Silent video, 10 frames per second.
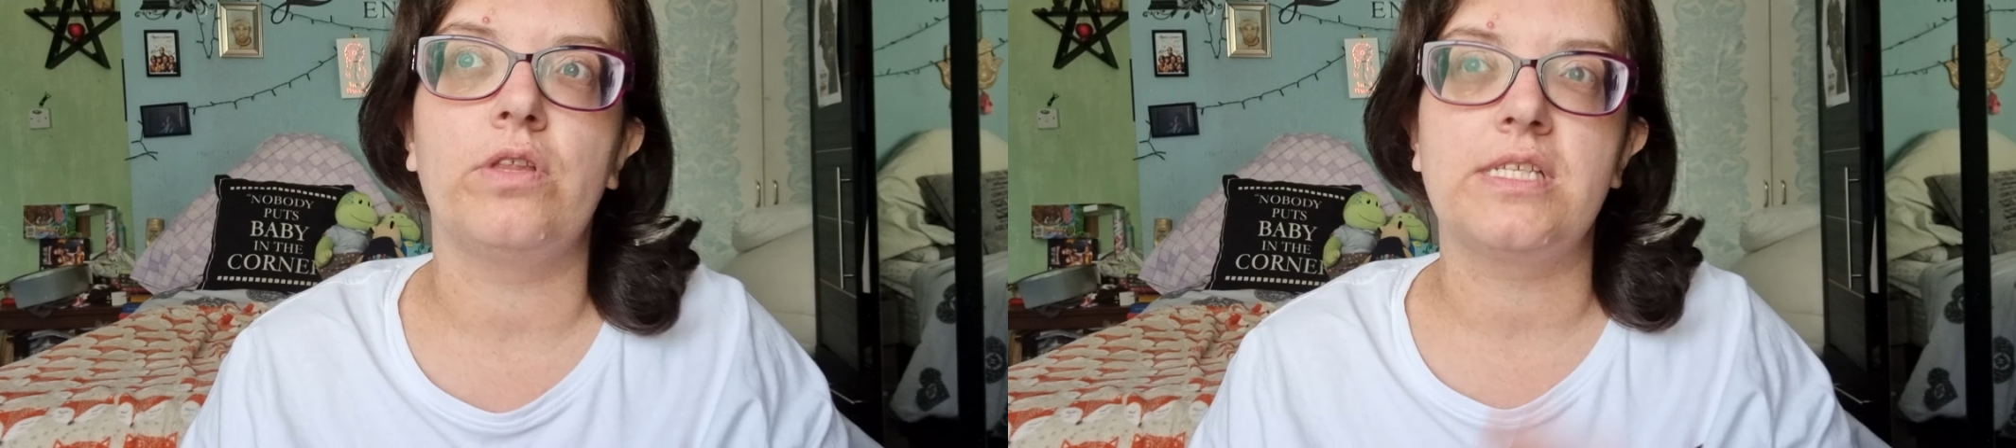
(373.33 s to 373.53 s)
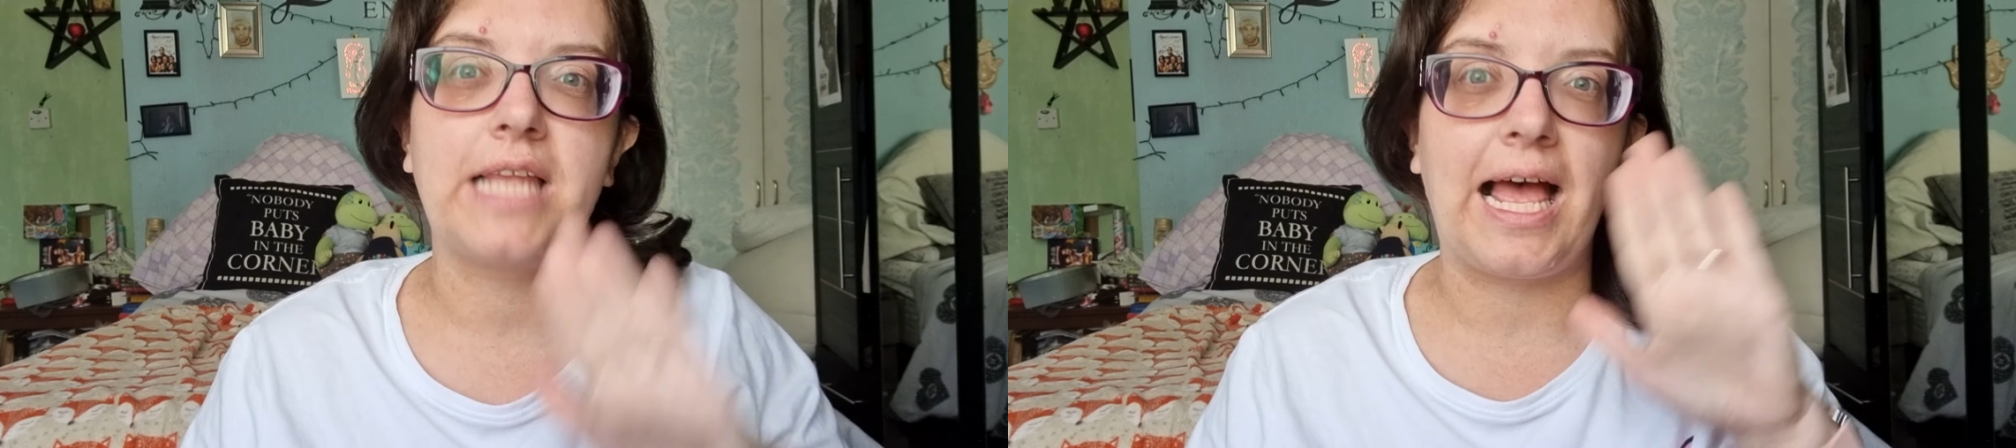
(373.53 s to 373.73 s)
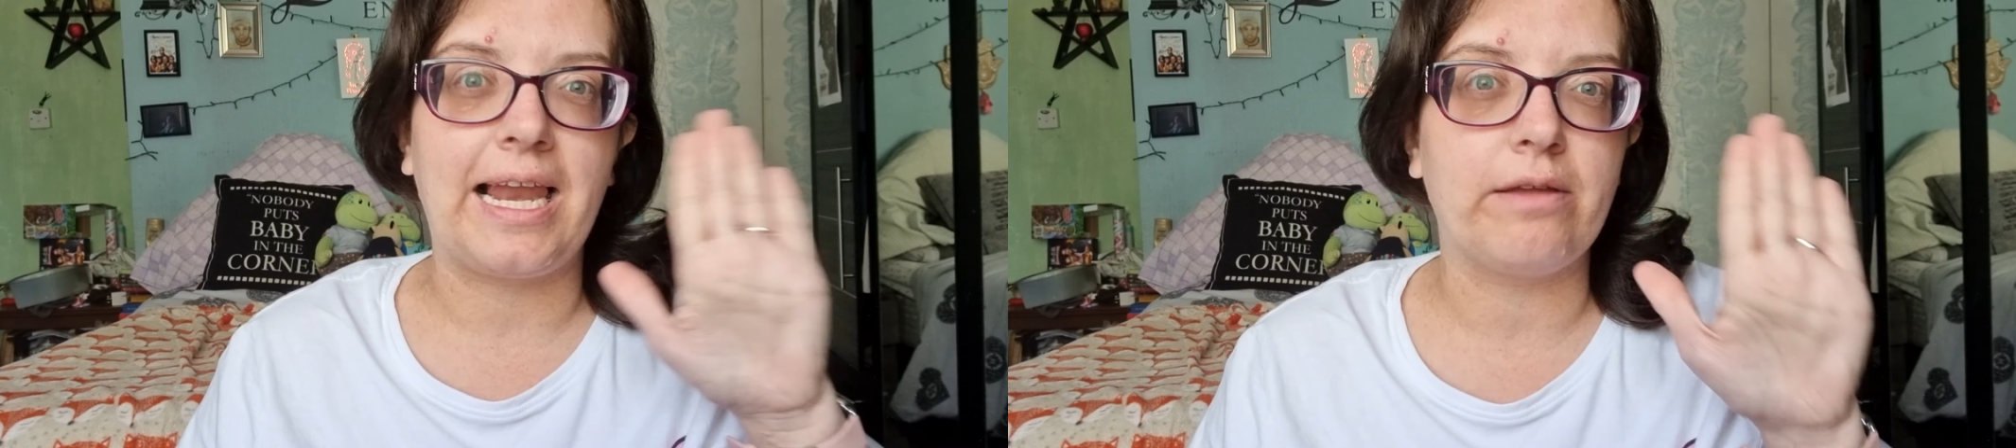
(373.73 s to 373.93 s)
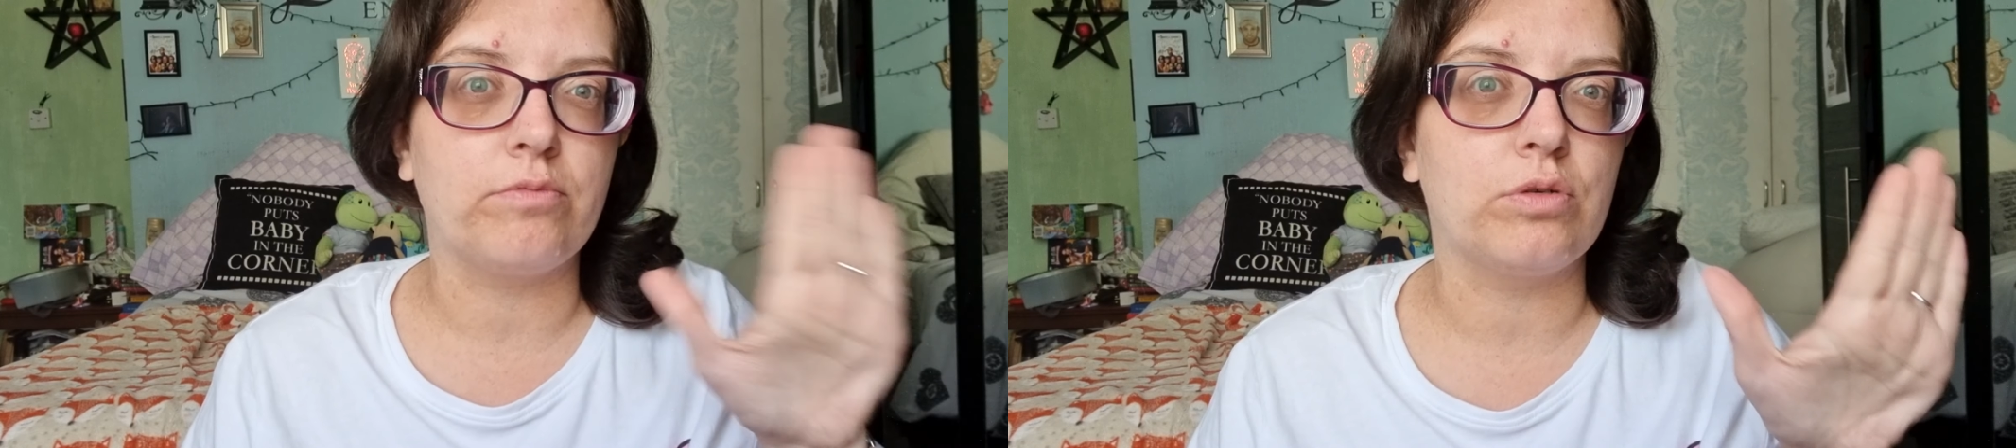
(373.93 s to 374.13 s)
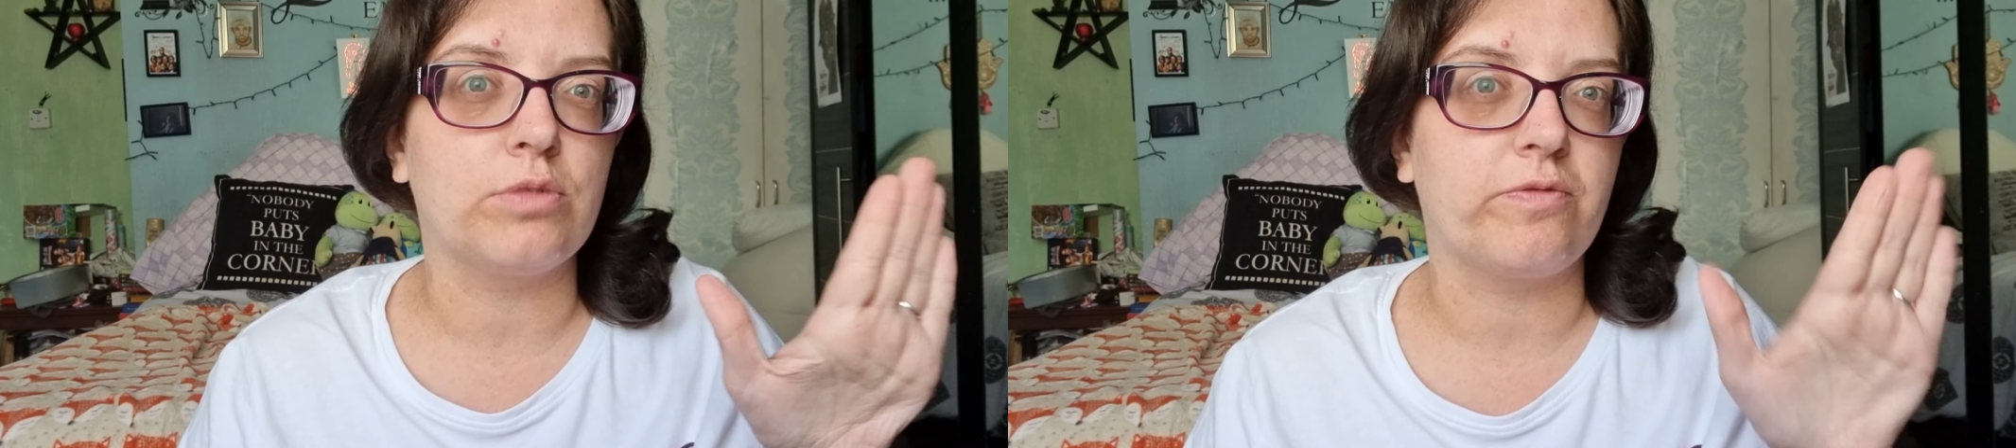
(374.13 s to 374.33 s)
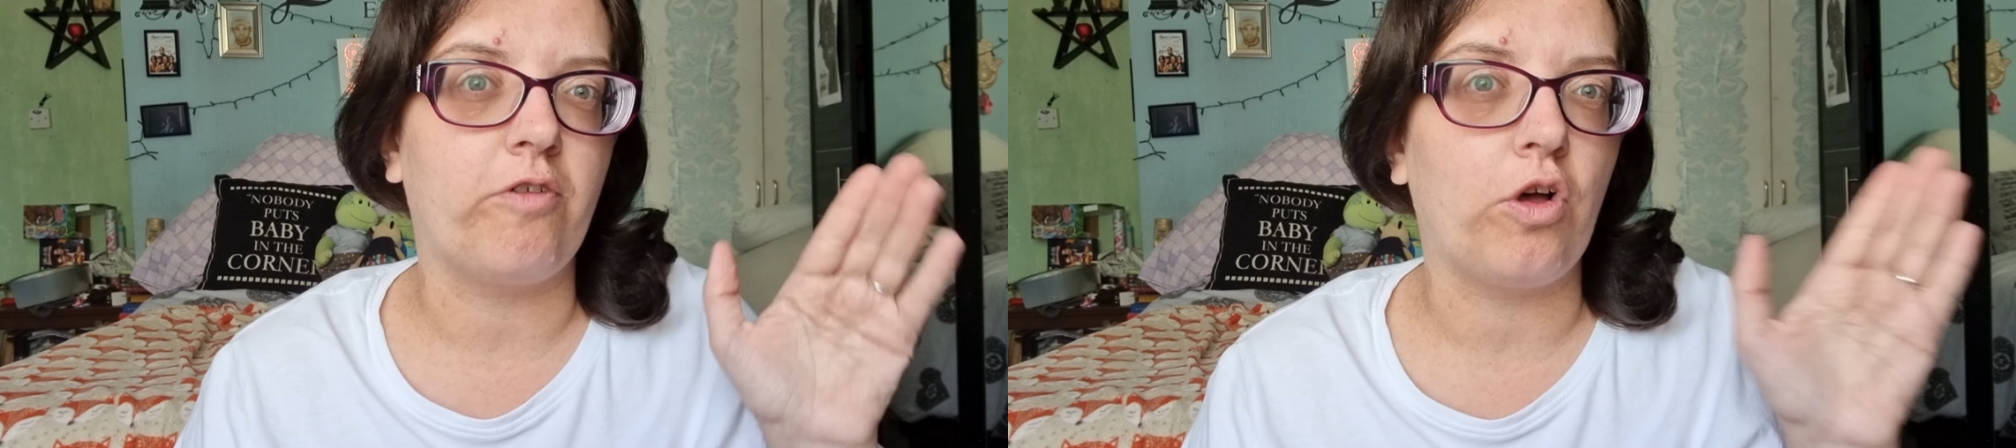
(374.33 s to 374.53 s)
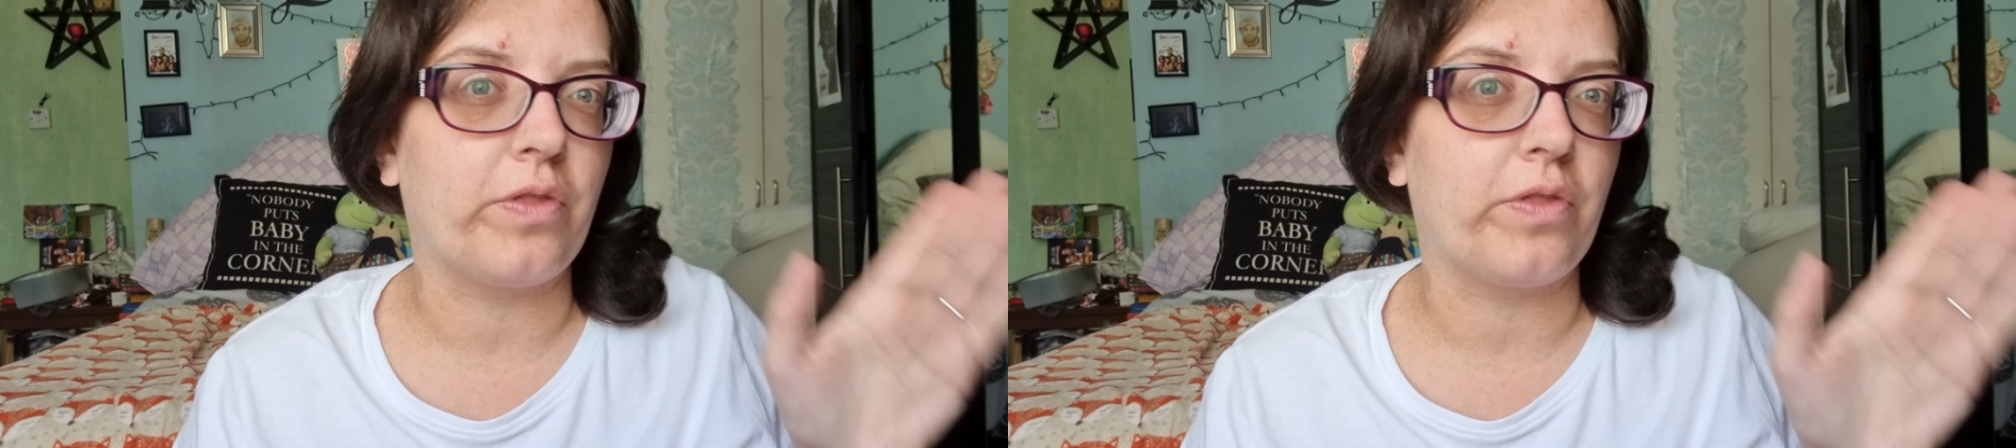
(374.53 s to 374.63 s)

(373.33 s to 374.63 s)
the Starlight room was for